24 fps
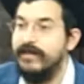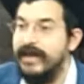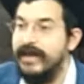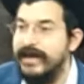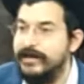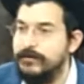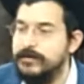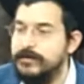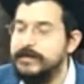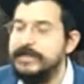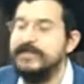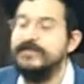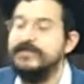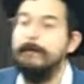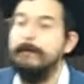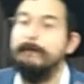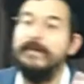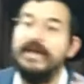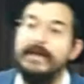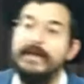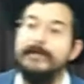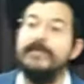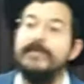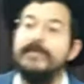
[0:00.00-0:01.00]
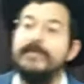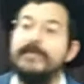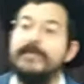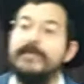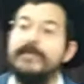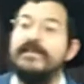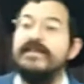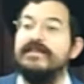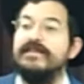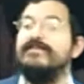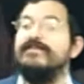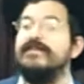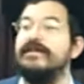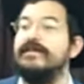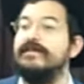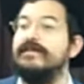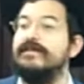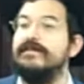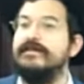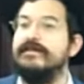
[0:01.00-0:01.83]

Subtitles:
it was because of the people that lived there.